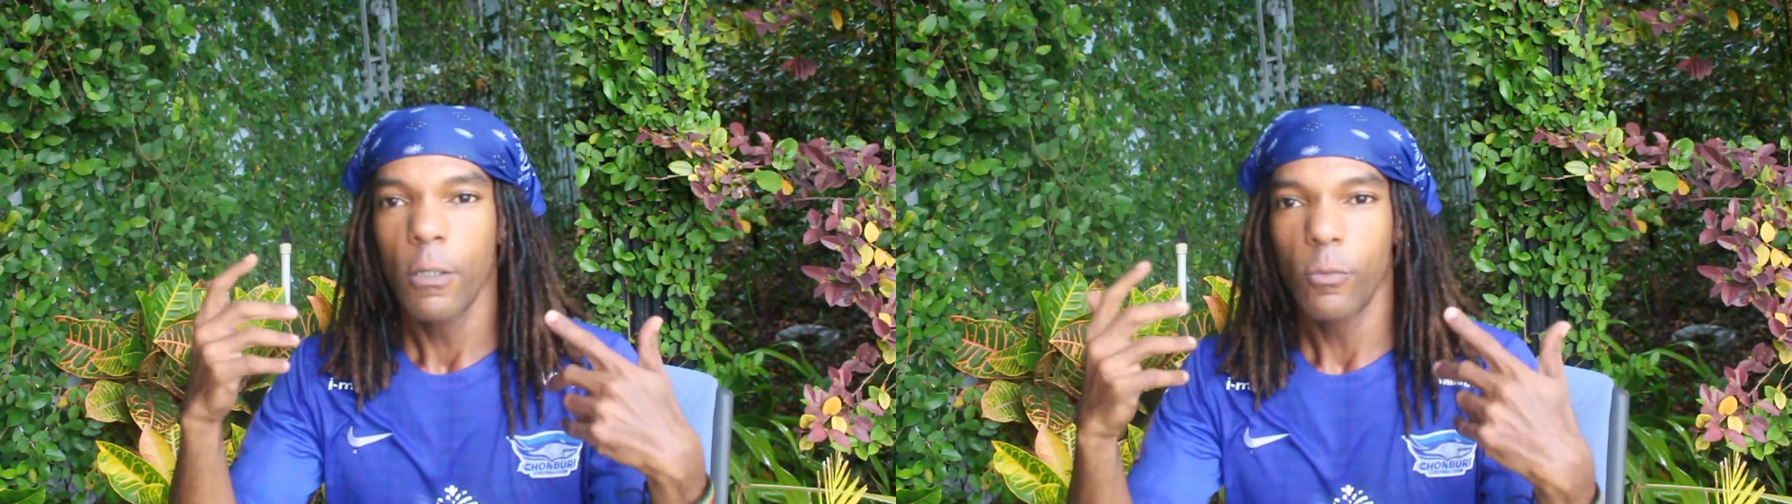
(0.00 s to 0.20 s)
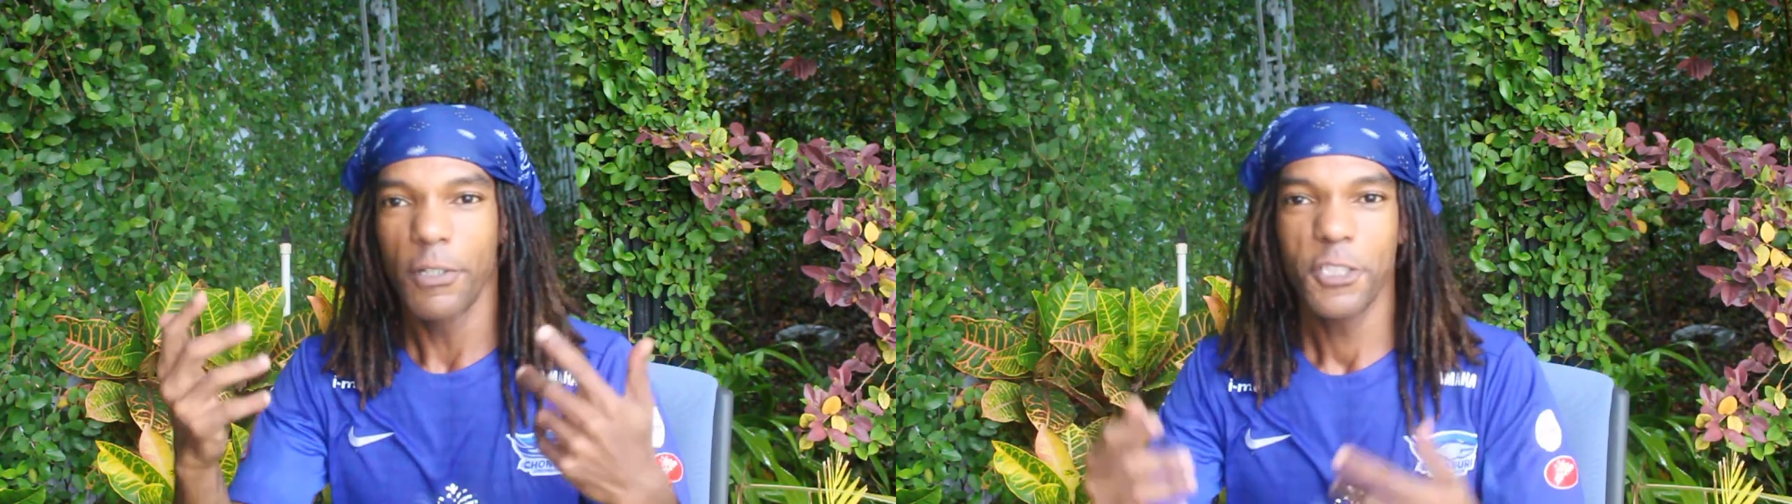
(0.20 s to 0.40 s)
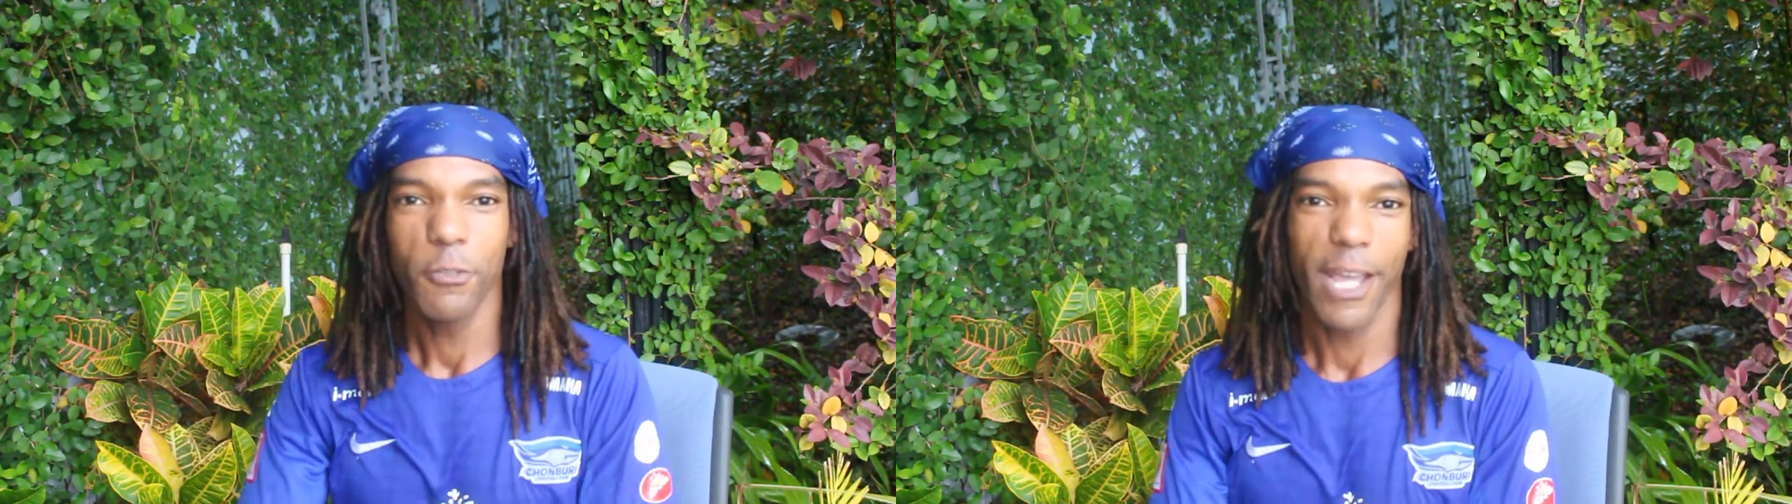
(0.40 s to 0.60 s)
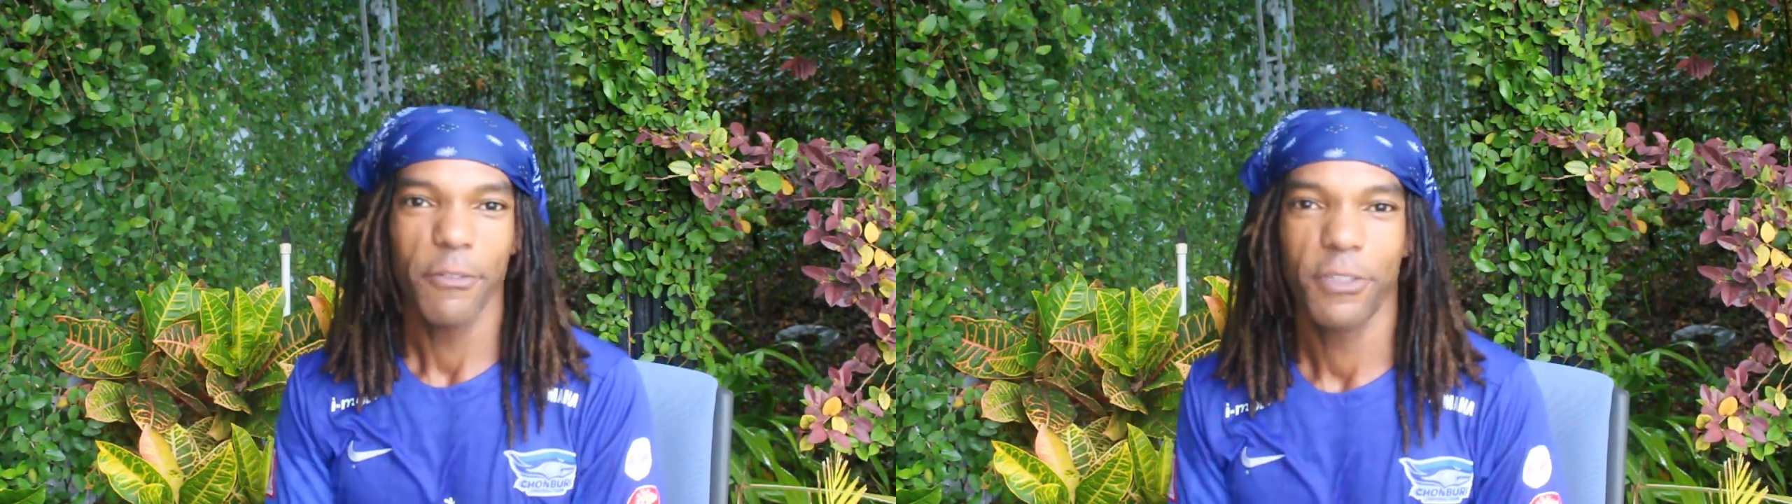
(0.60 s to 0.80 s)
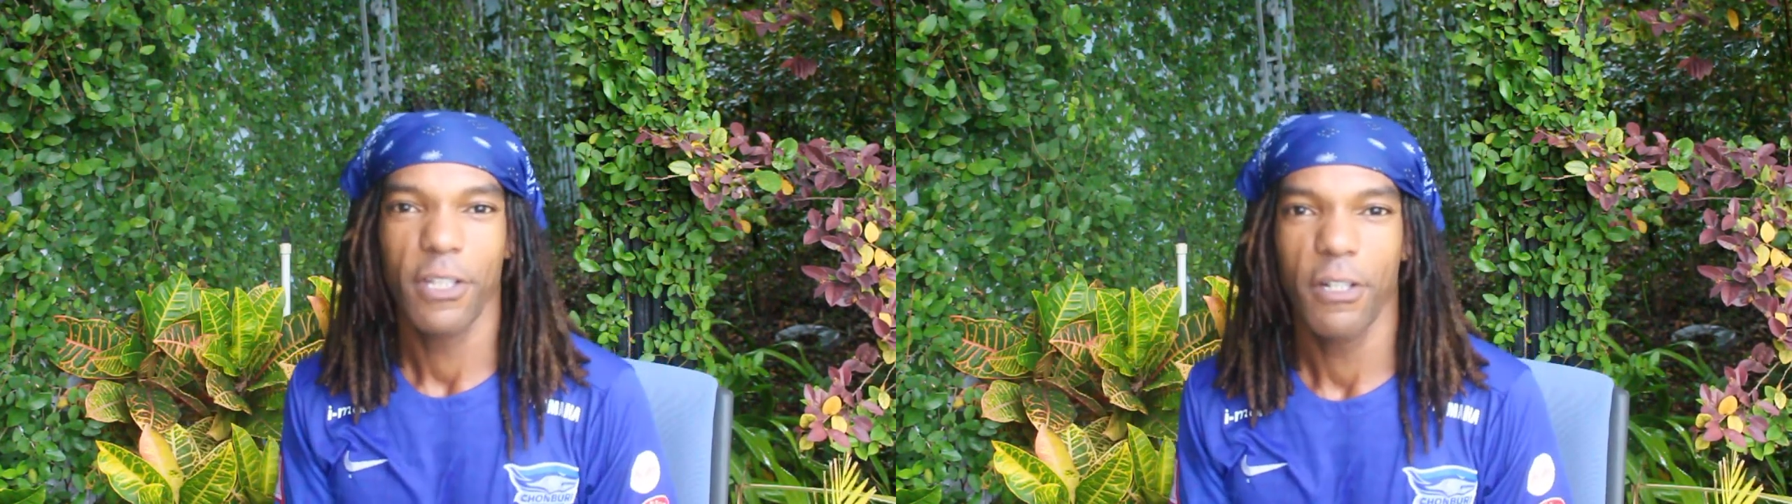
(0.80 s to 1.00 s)
Once you're
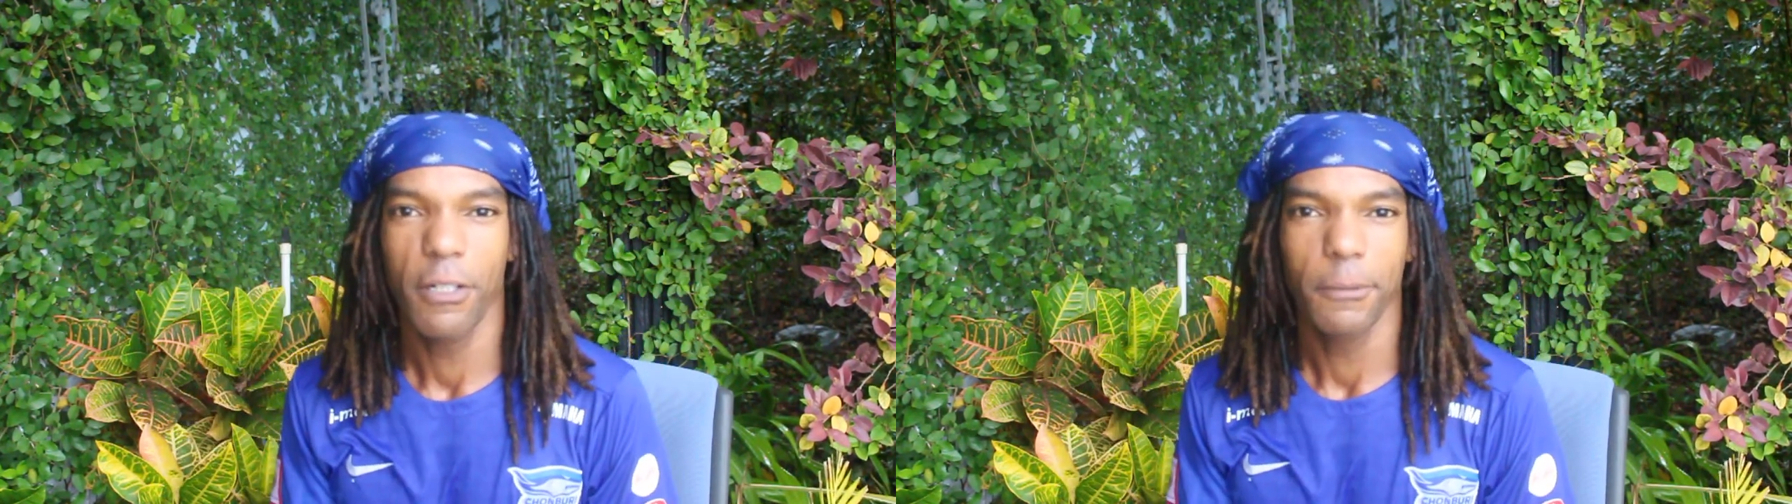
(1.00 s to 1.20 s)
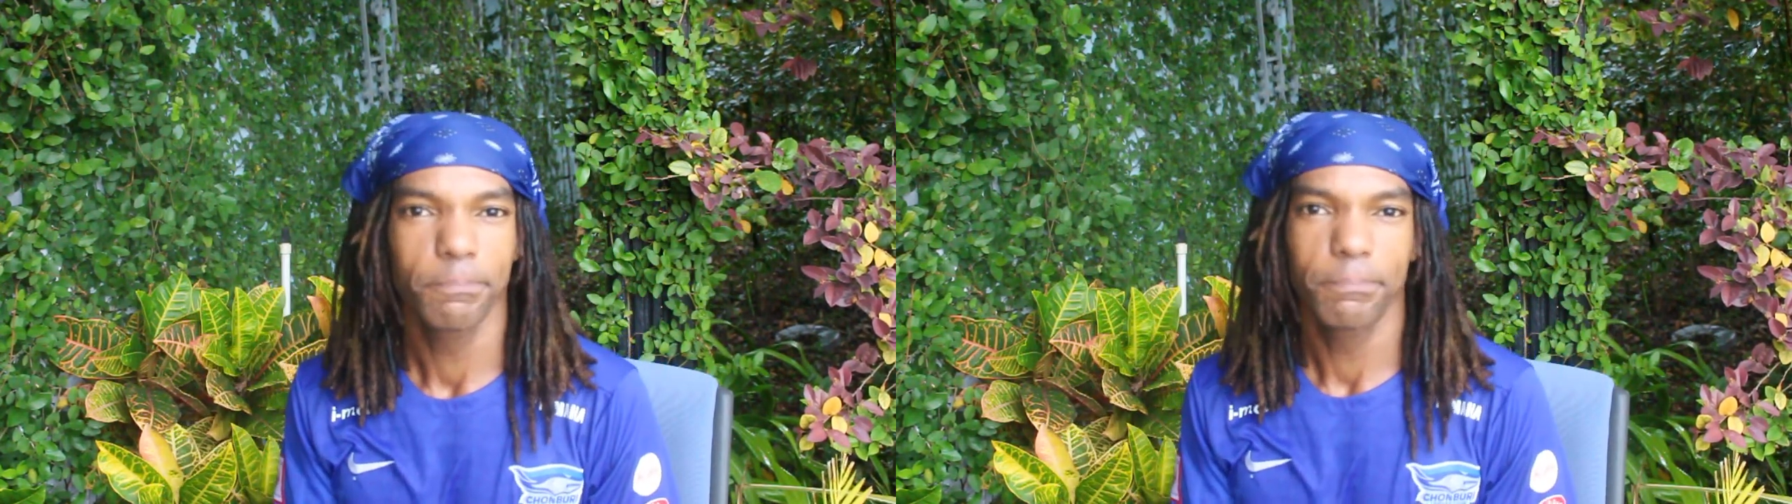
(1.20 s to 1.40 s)
out there